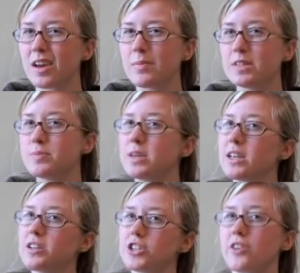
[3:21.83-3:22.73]
speaking
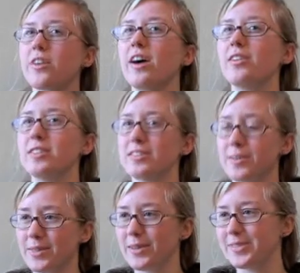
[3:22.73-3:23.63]
in generalities
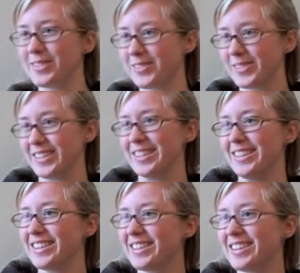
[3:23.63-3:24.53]
sometimes is really
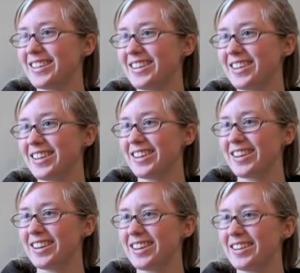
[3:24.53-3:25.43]

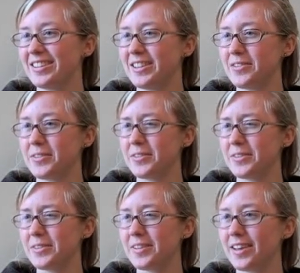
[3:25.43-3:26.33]

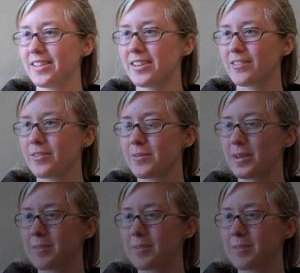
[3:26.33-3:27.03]
difficult, I think, for me.